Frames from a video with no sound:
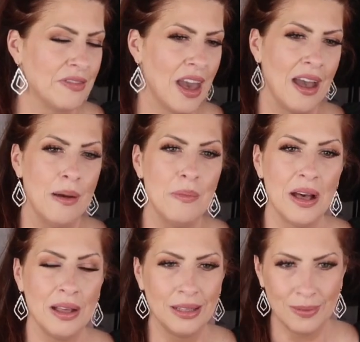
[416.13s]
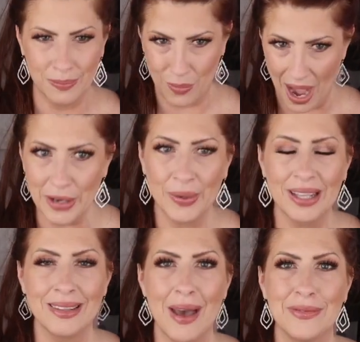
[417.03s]
them. Why do
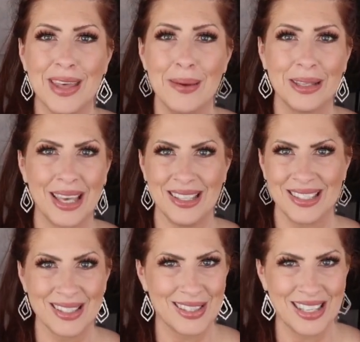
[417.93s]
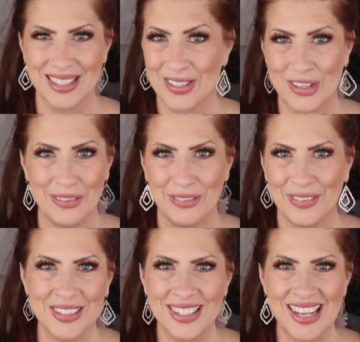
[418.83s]
I love them? In case this is your
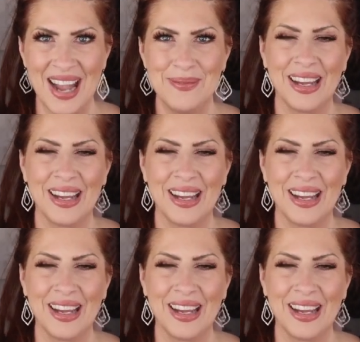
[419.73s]
first time